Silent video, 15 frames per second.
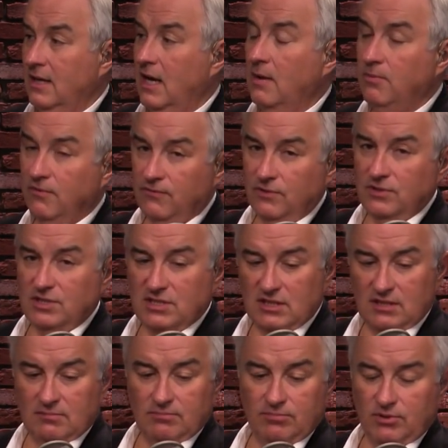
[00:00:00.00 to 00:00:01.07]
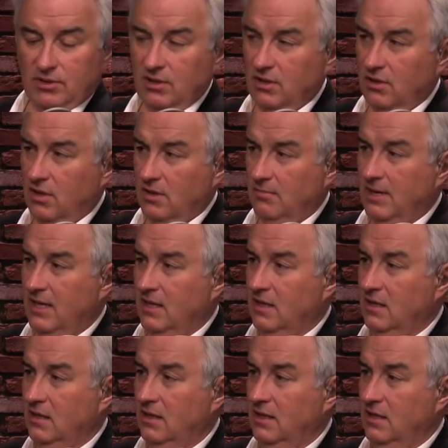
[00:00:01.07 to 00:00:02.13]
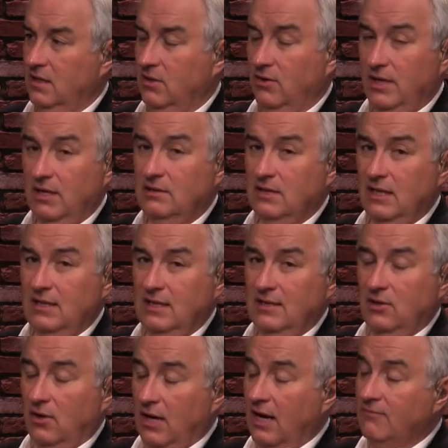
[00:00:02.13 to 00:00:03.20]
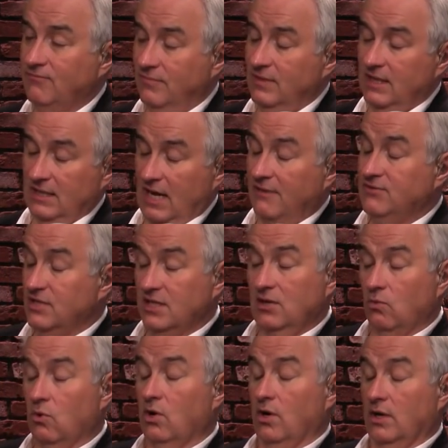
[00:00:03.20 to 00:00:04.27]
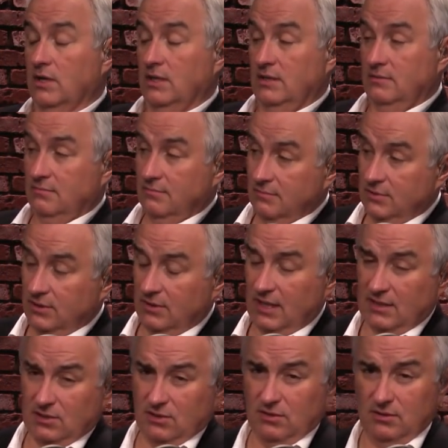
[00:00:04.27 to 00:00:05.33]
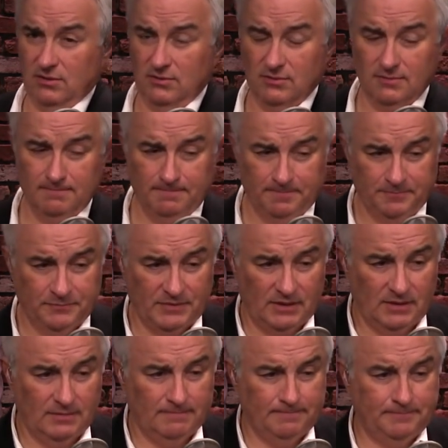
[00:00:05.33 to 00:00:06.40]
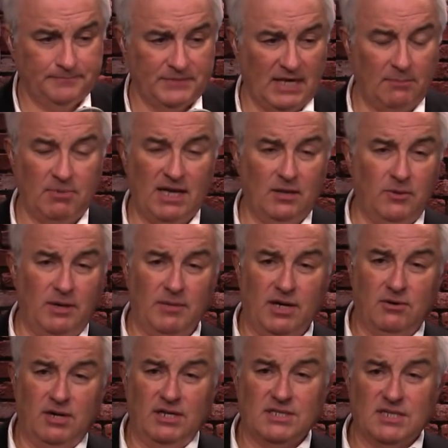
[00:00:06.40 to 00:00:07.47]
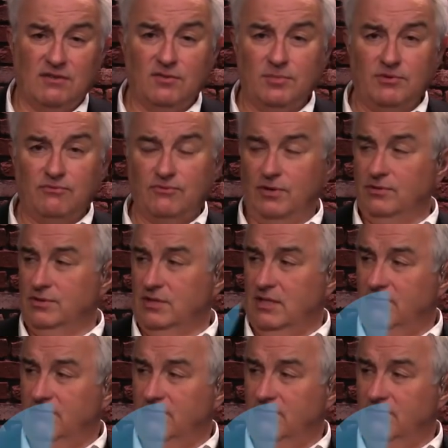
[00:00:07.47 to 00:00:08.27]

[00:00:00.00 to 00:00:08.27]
I prefer just to put it on automatic and let it go. And, it, and you know, I it, I've seen it work, and so that's good news. And by the way, my credit's never been frozen.